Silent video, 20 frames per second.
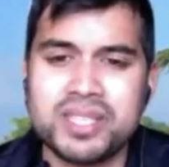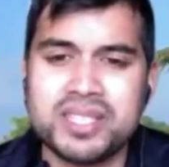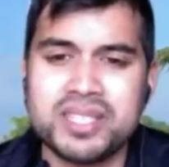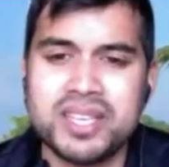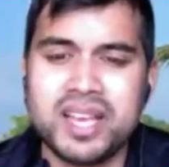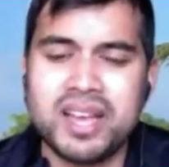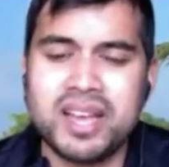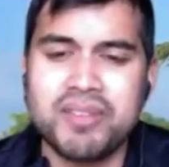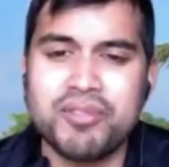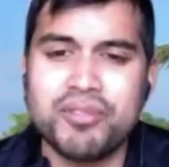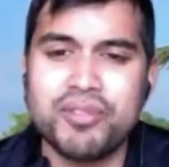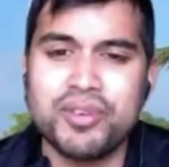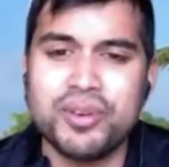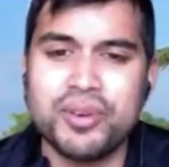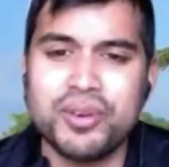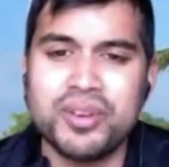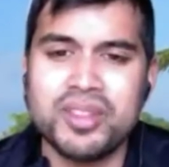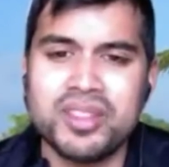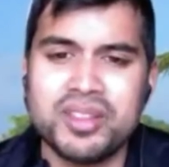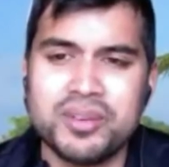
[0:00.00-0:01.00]
he had
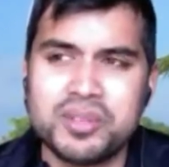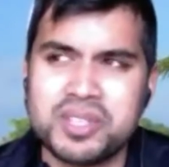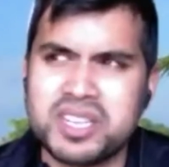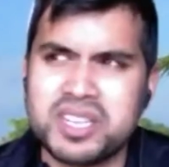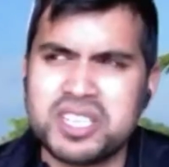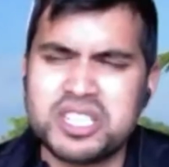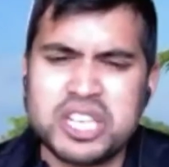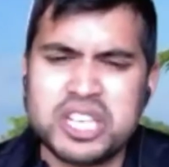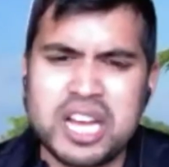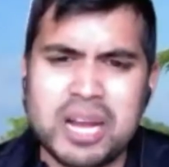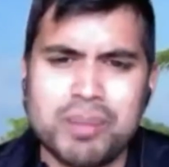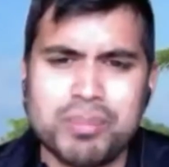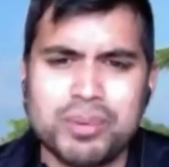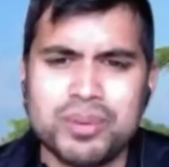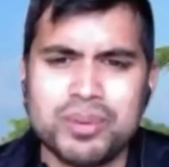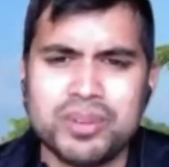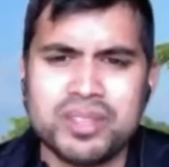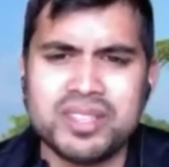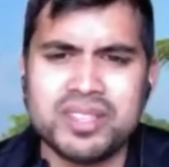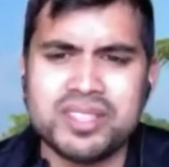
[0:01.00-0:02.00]
food, and there was like a
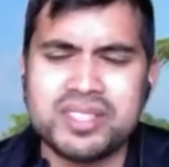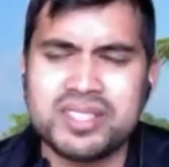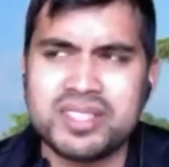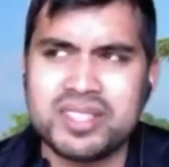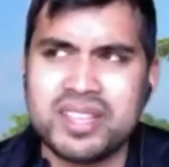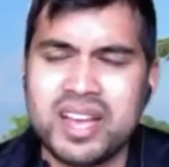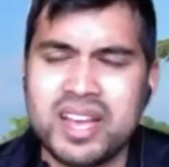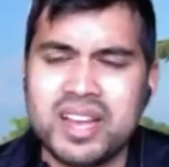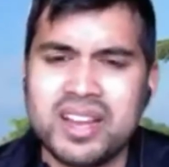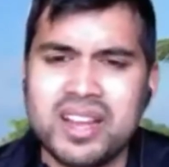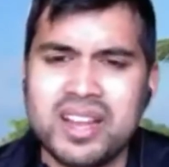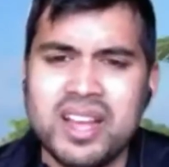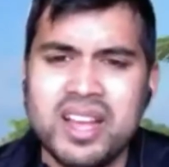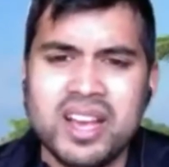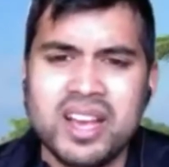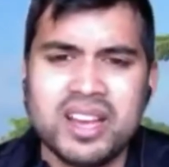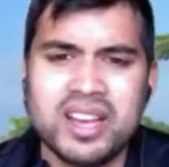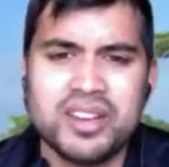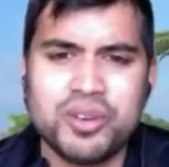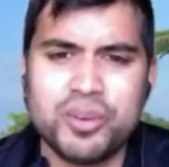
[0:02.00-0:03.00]
chapel and this and that,
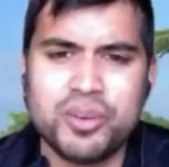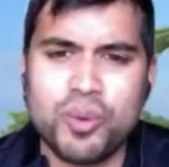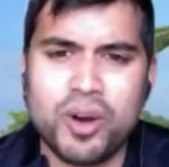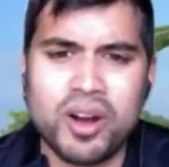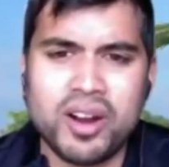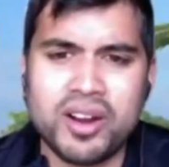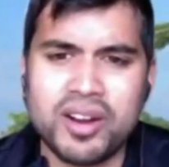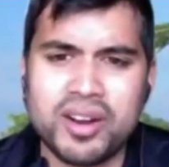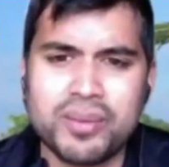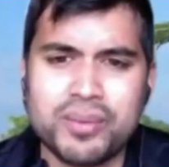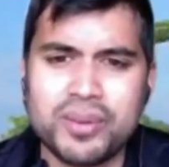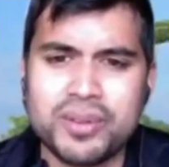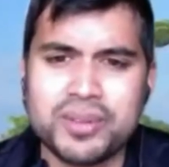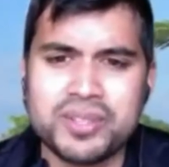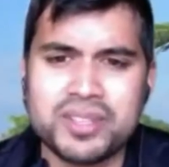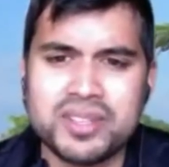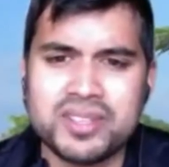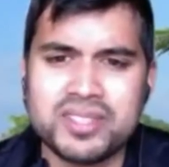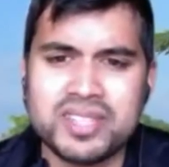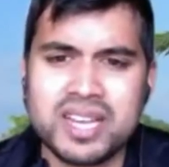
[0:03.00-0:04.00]
and you could walk around one of those
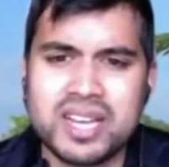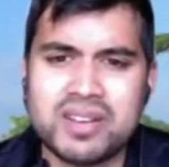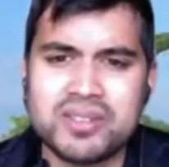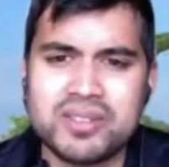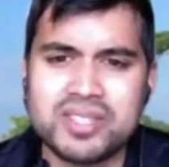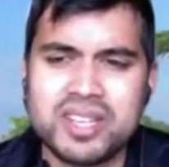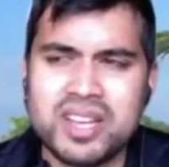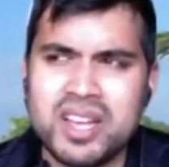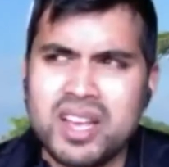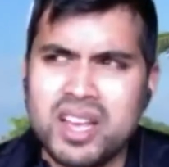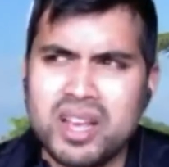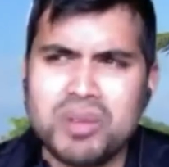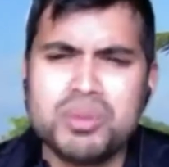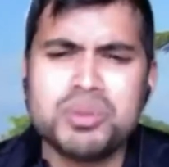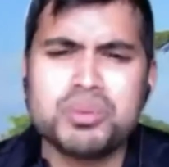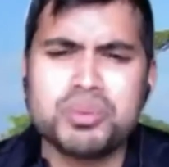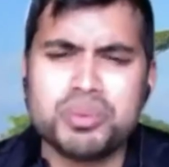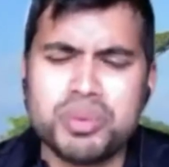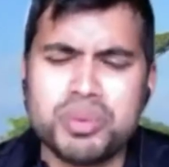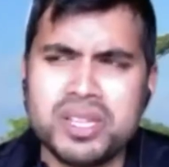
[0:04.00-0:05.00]
little towns. It was
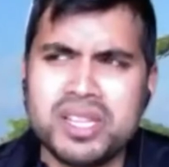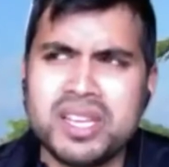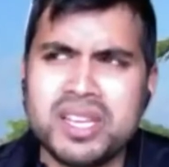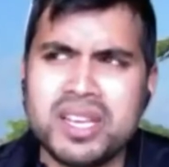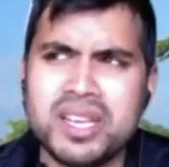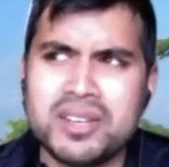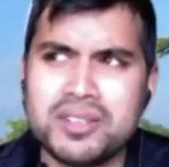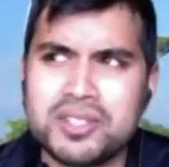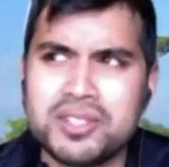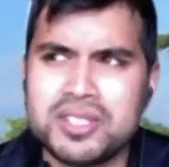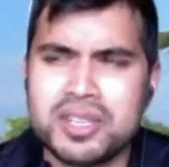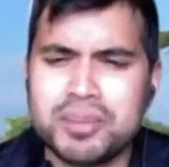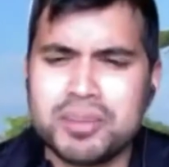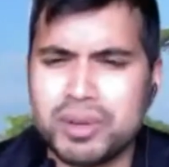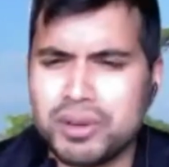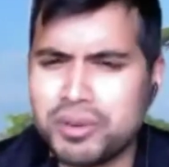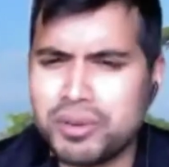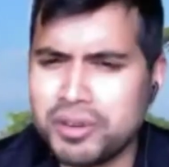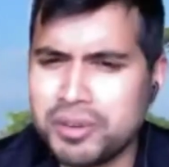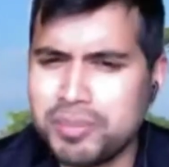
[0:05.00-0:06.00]
really interesting
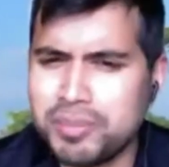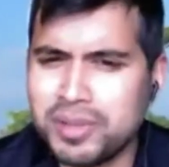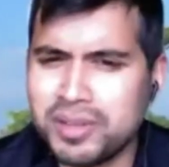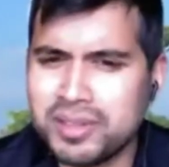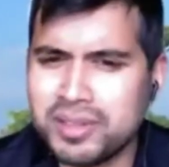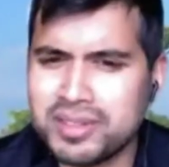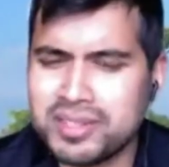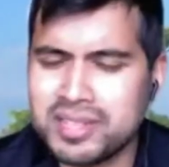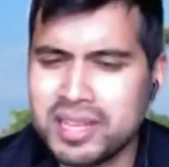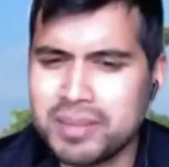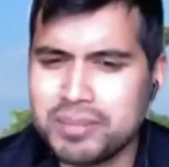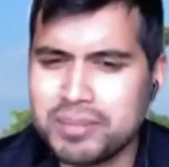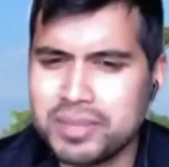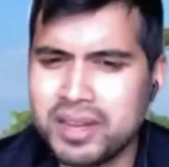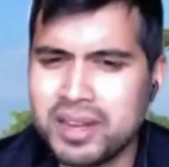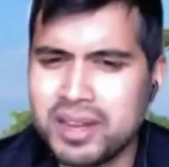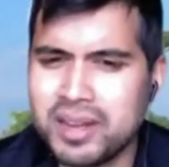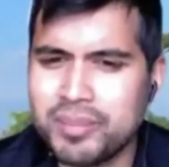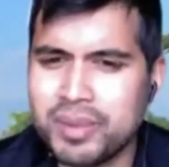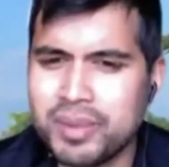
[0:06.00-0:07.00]
but creepy at the same
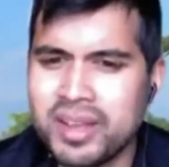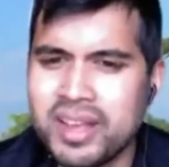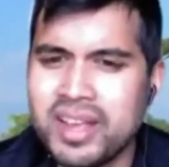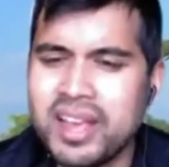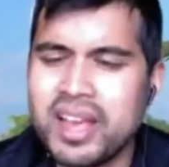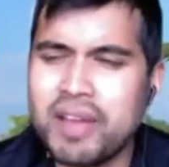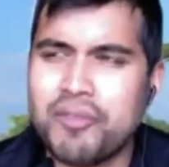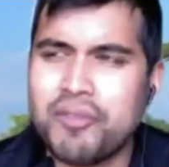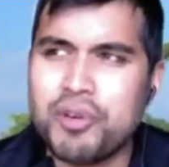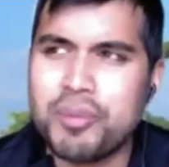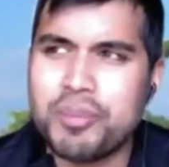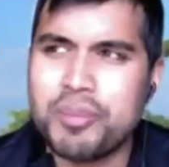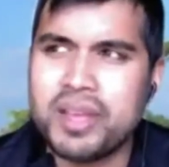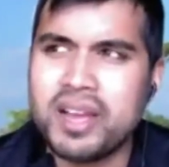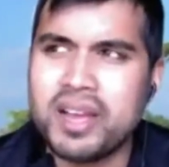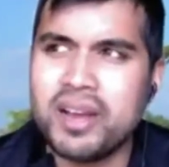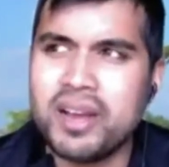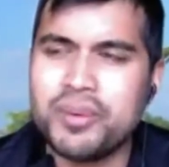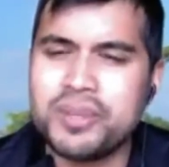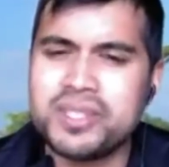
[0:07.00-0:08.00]
time. And for me,
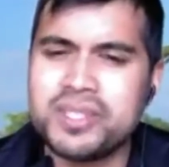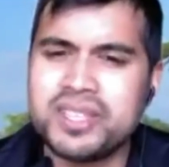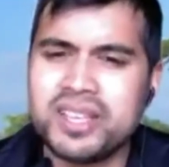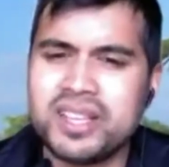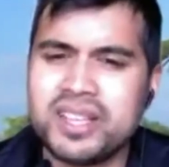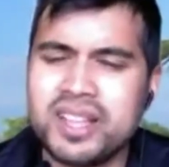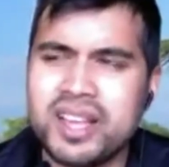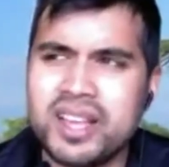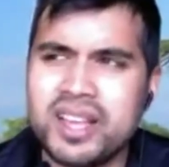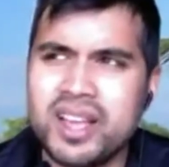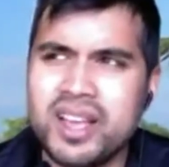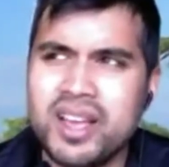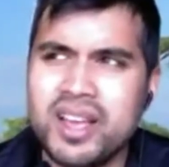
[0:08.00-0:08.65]
I always think like